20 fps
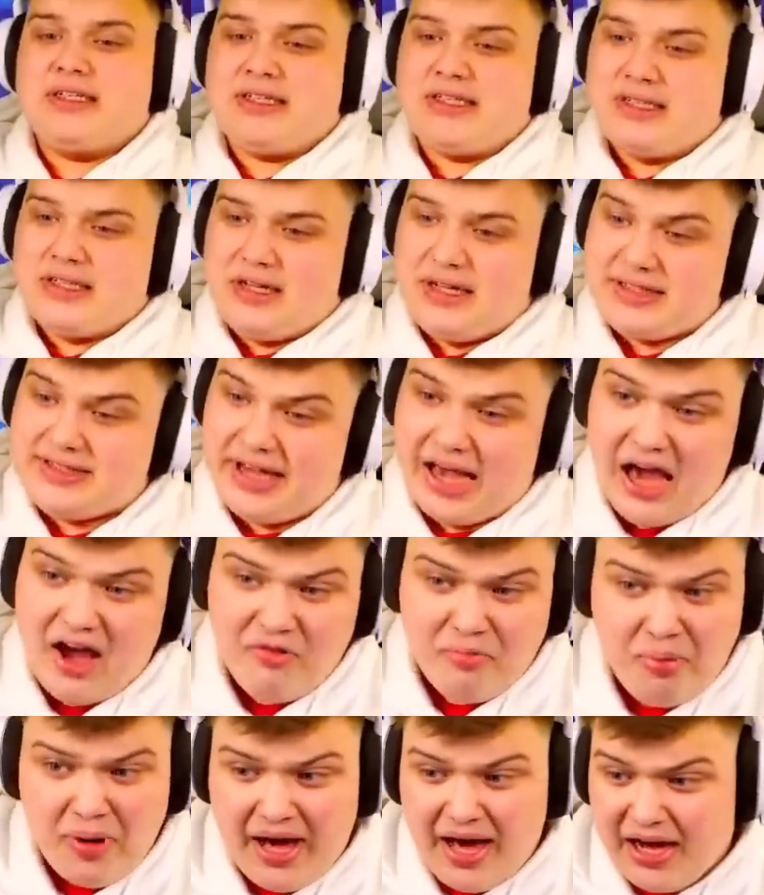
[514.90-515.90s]
It's half
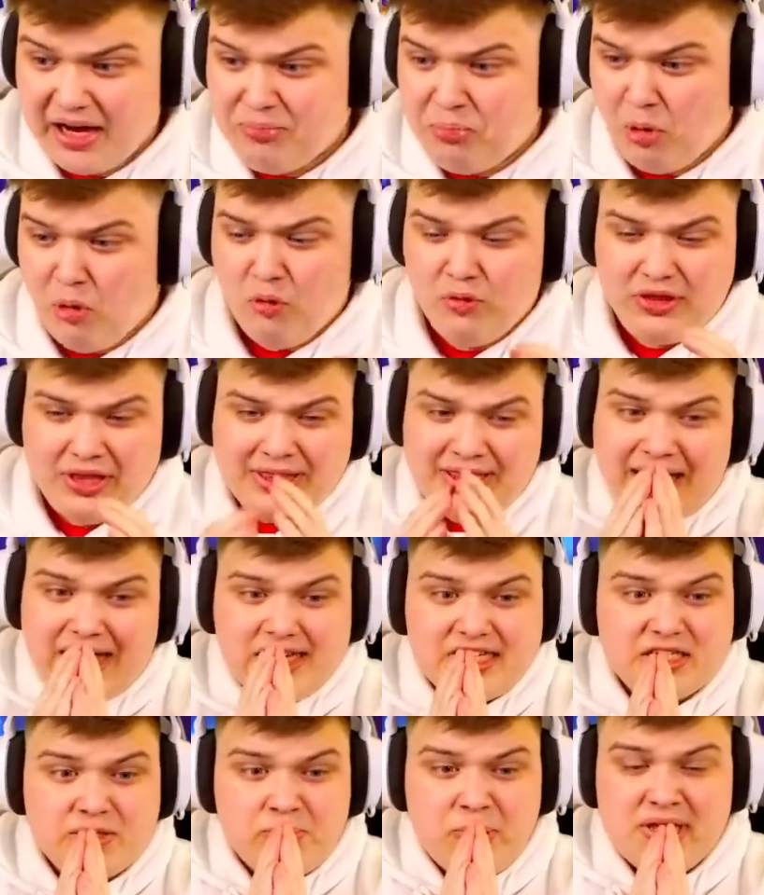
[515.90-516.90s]
back, but the last
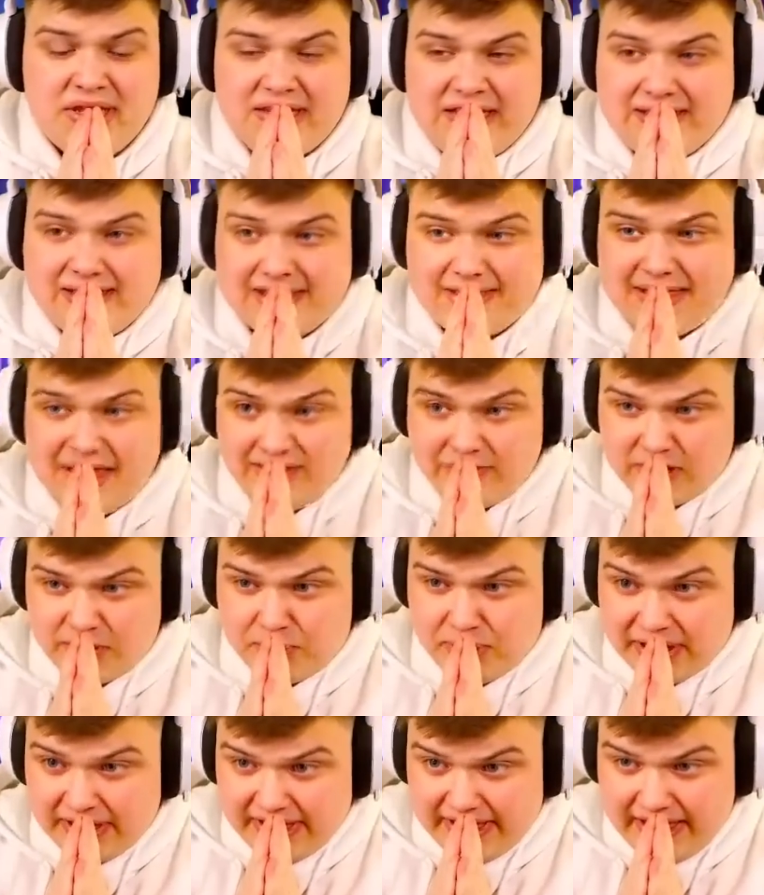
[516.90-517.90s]
spin needs to save us.
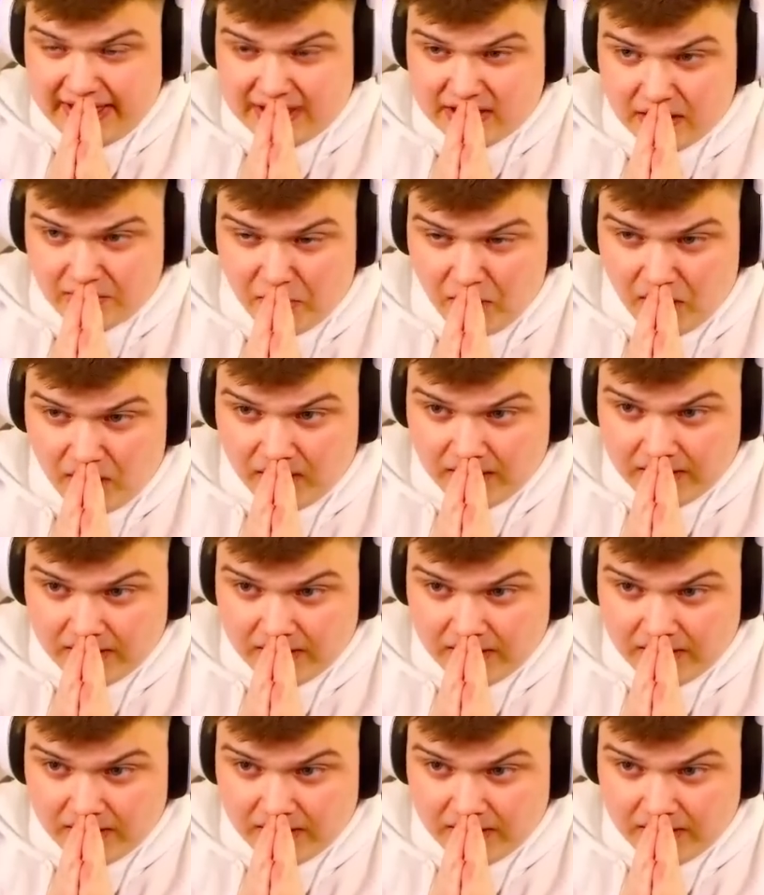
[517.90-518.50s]
Please. Come on.